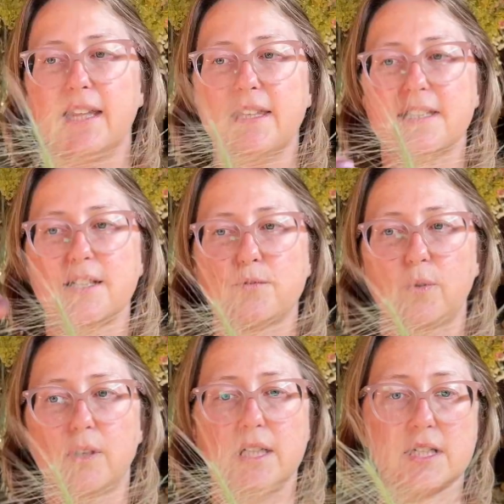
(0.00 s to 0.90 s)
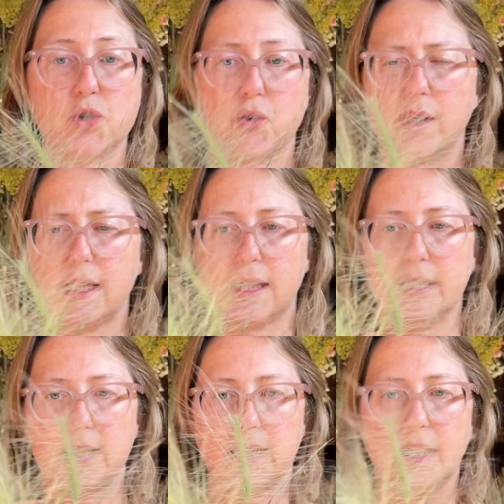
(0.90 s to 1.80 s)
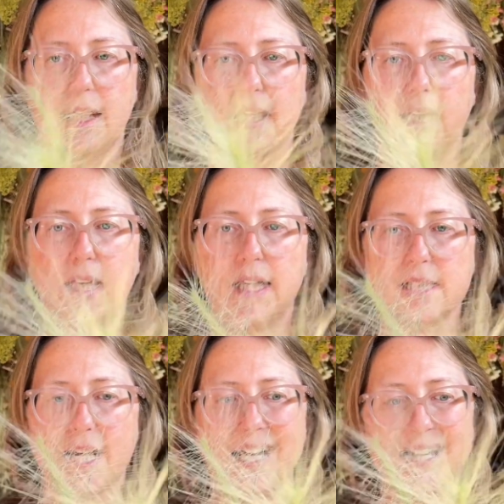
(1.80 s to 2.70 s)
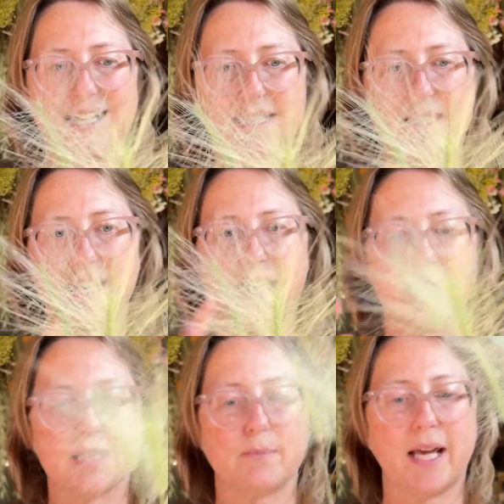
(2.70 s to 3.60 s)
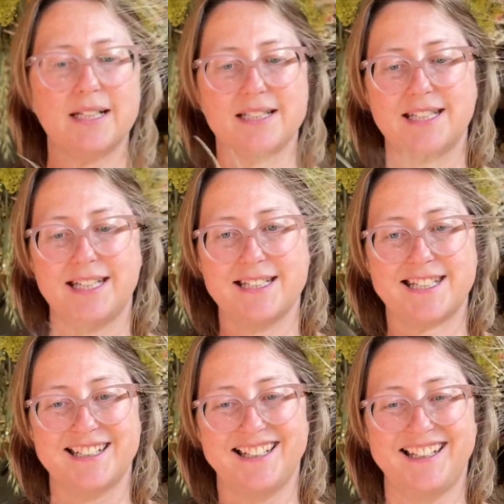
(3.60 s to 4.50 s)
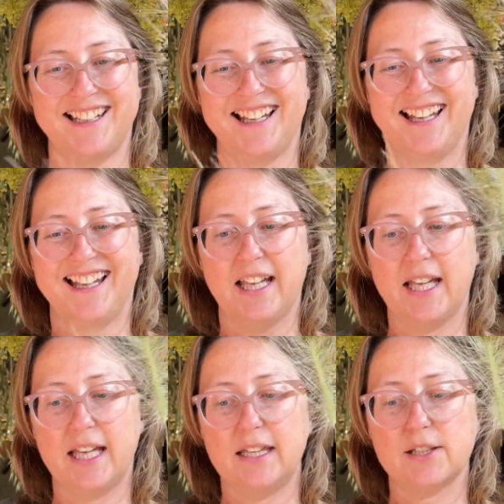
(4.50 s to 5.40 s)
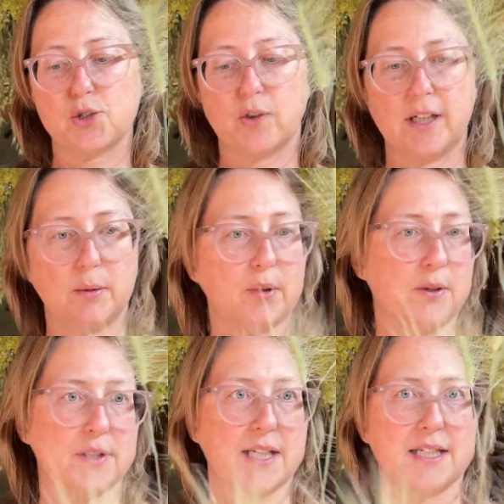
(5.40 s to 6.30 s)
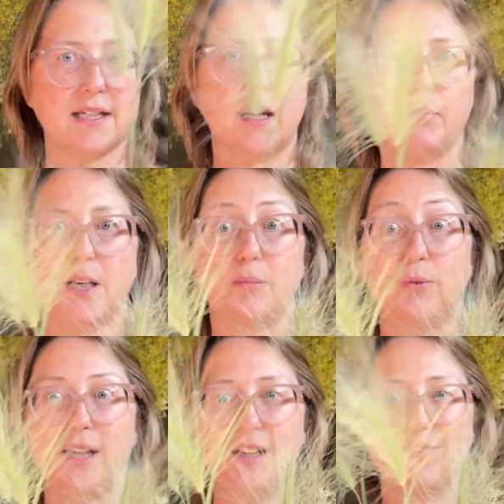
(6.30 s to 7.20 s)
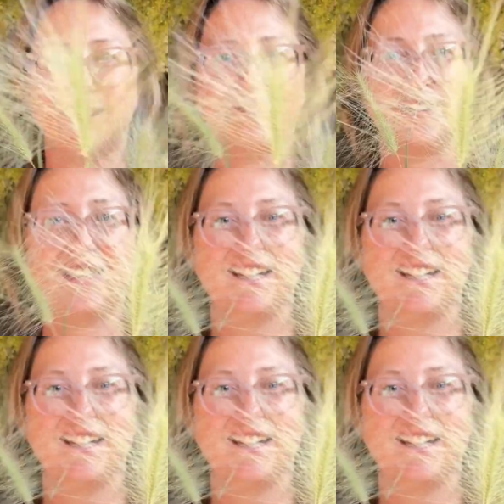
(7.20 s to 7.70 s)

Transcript: this is what it's dried like. It has expanded in the drying process and become really fluffy